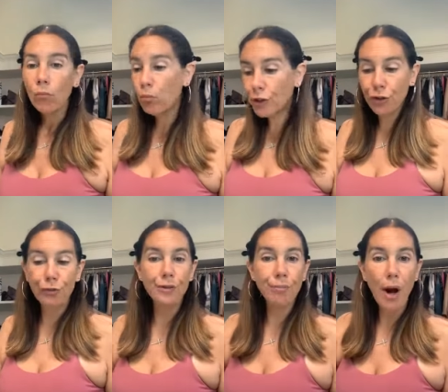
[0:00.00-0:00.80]
we're
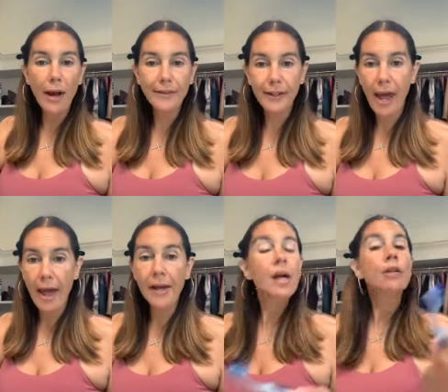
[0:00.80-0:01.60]
choosing pride
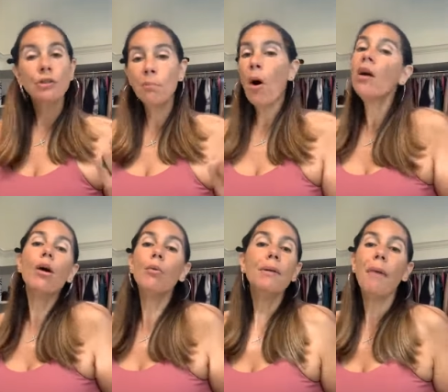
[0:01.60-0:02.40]
today.
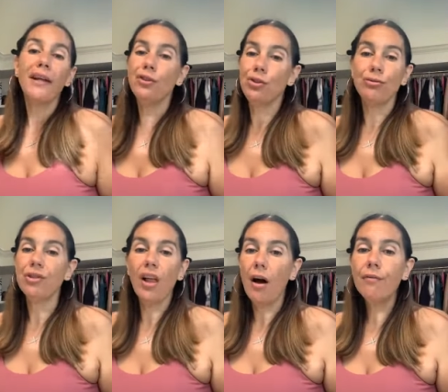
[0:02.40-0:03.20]
Tomorrow we might
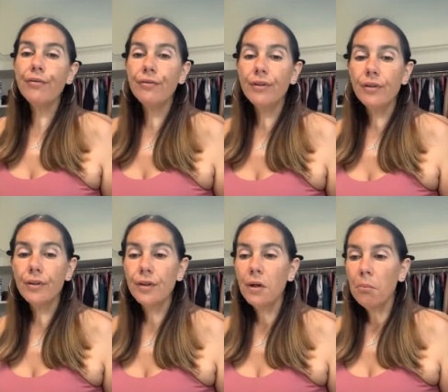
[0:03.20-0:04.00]
choose love,
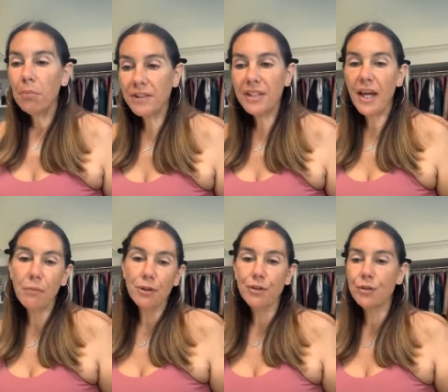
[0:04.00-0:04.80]
but today
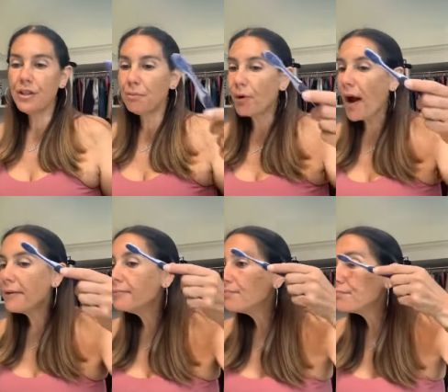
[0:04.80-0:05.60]
we're choosing pride.